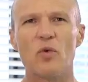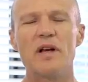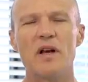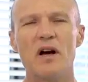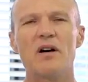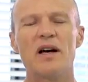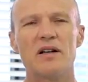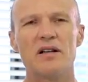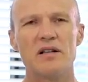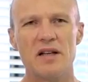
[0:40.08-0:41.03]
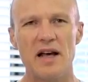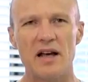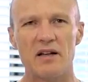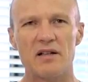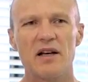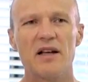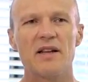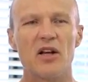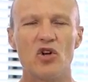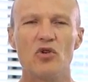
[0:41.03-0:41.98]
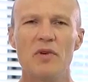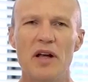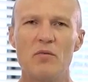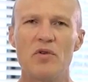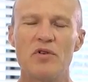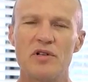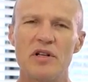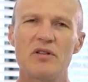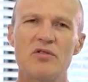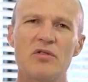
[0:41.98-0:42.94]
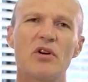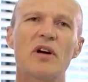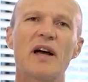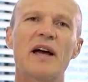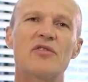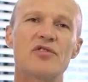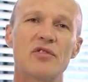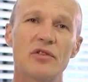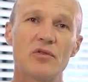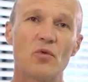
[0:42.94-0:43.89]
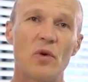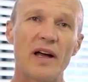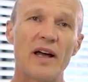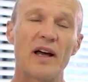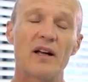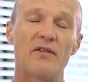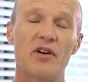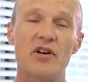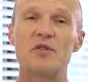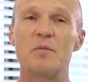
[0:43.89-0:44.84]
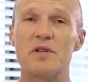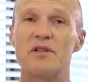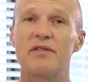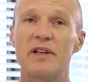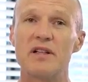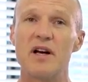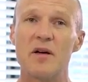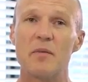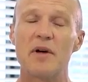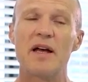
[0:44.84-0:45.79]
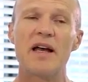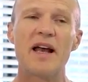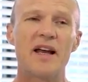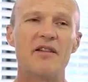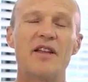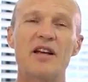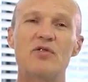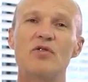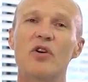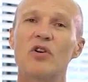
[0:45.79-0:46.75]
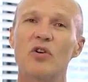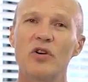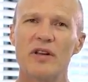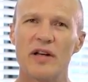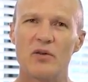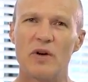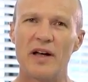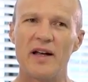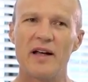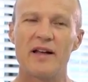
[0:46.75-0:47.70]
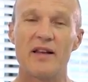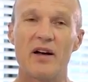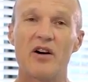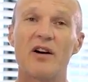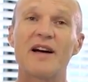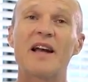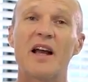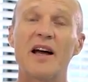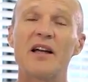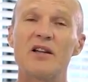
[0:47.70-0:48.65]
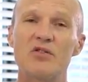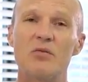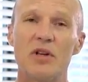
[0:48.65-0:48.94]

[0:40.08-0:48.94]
We now understand that human embryos need to look a certain way at a very specific time, and if they do not look that way, they are unlikely to